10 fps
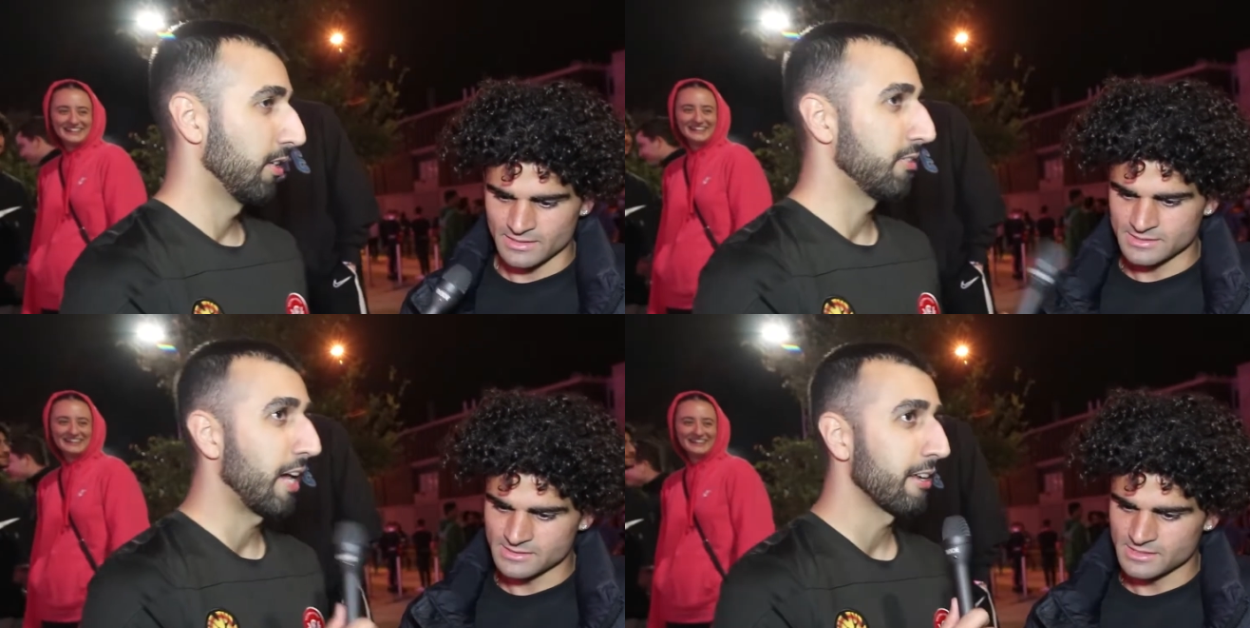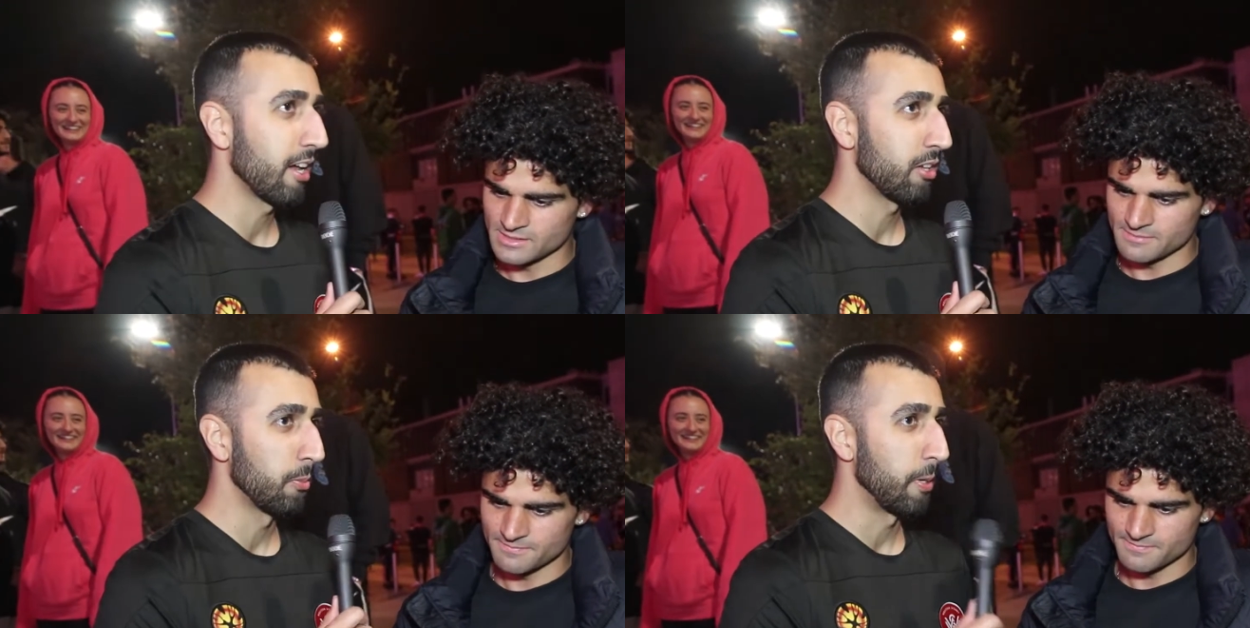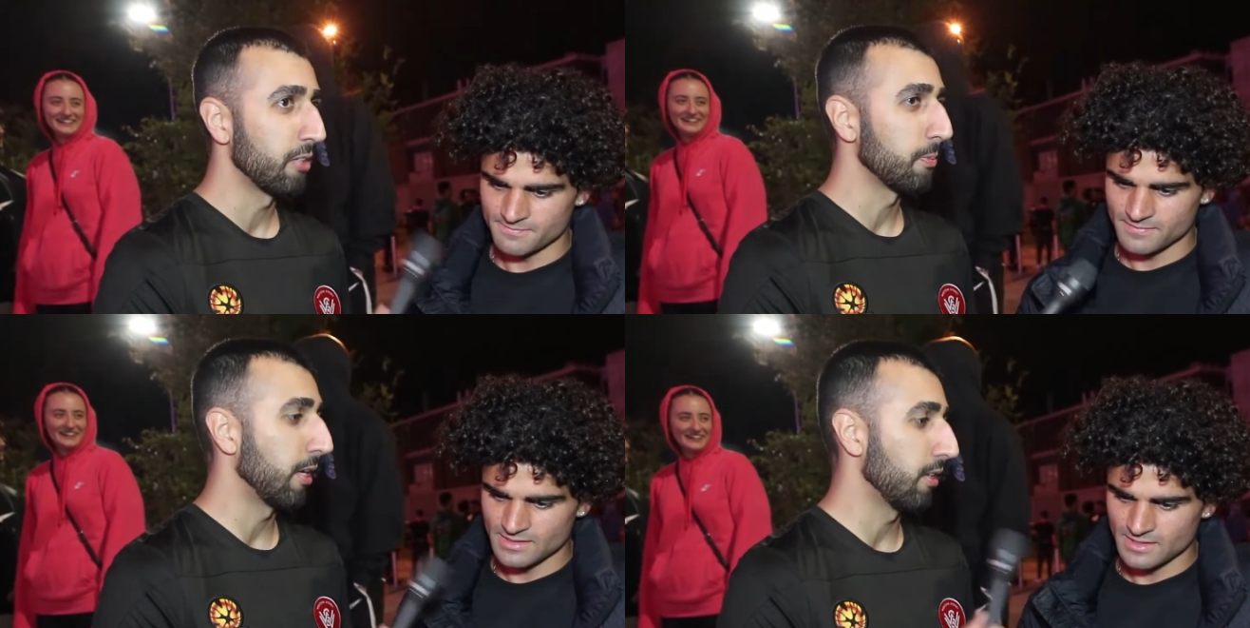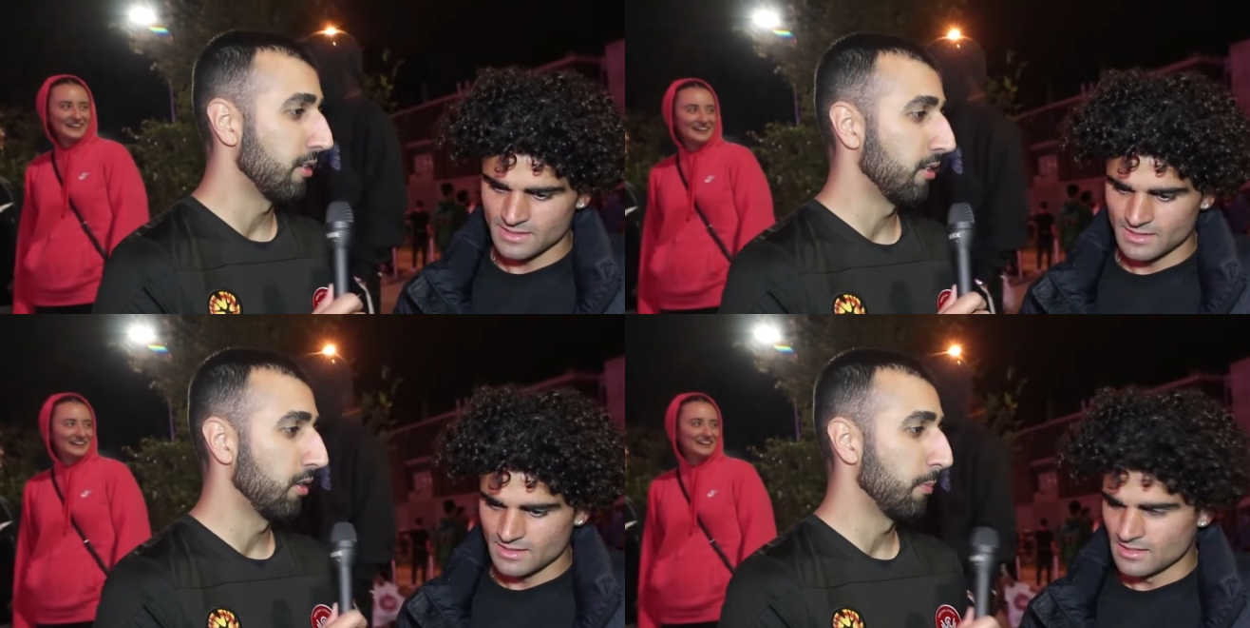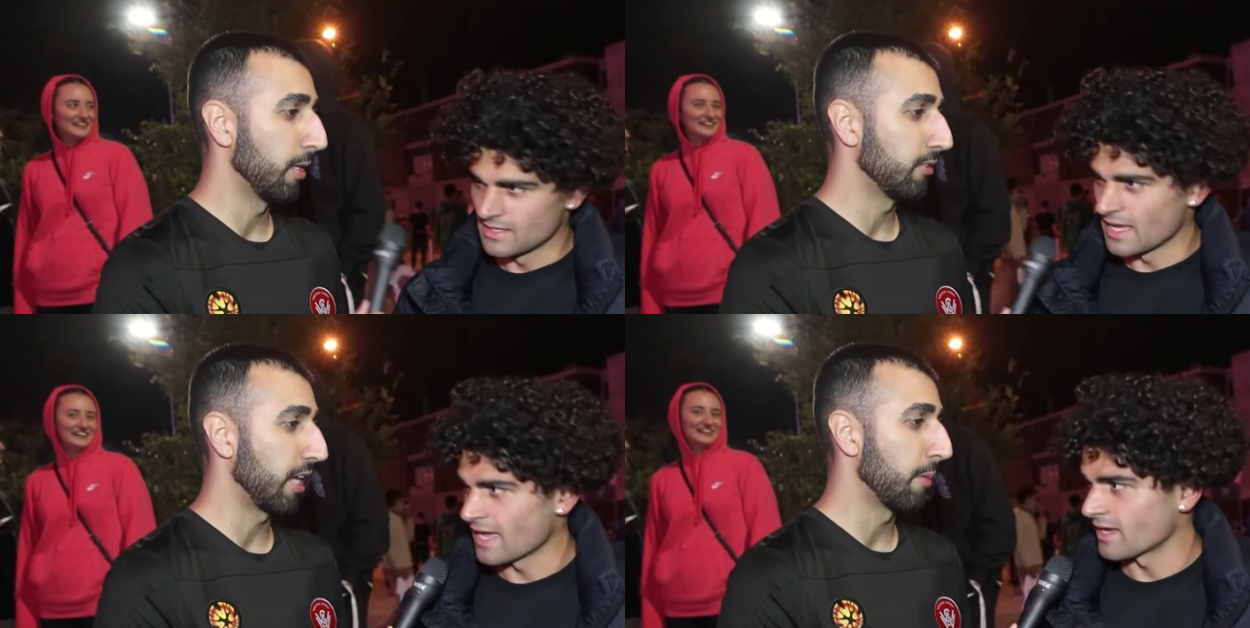Speaker 1: You sound kind of depressed, but you're
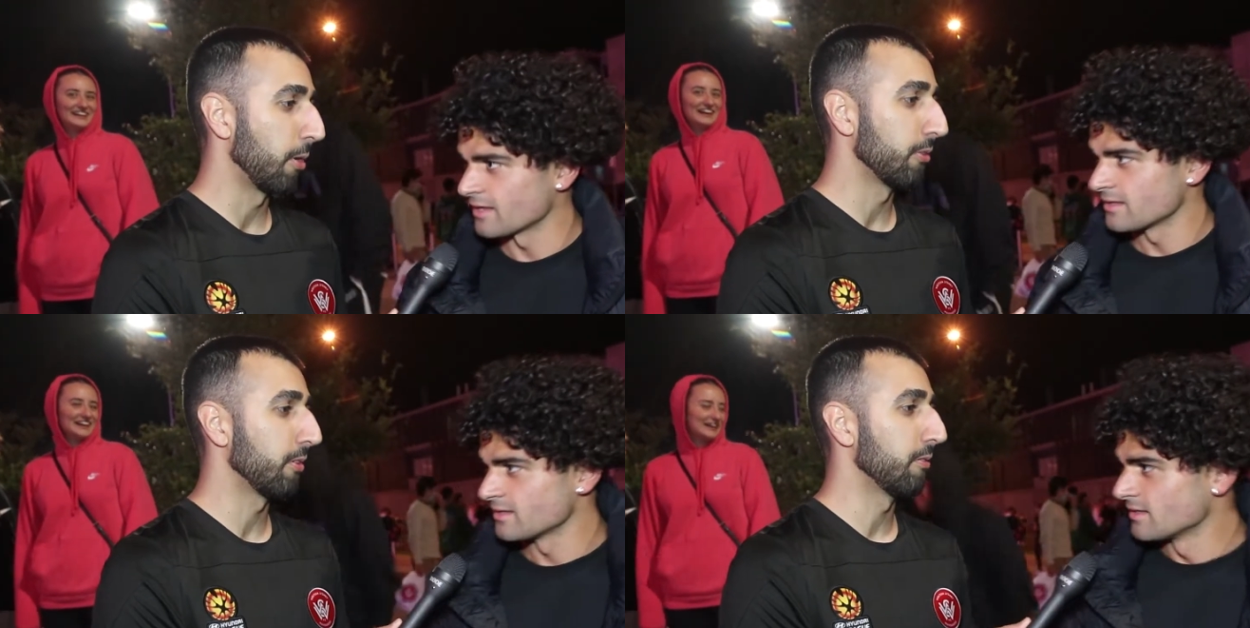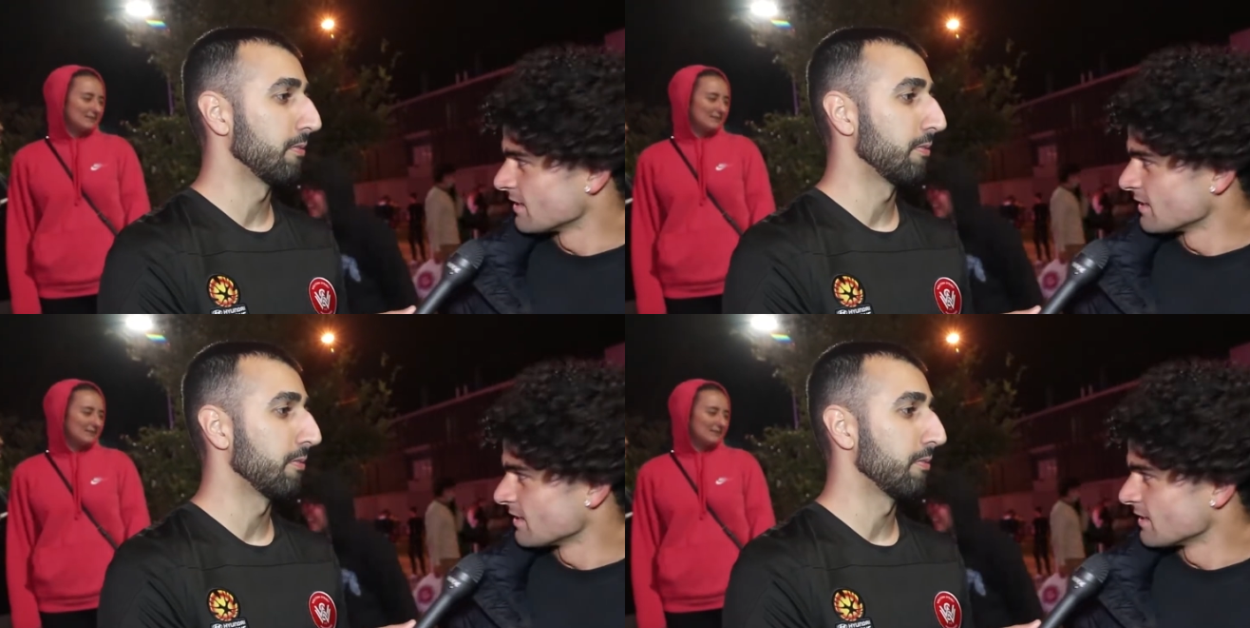being yeah. positive.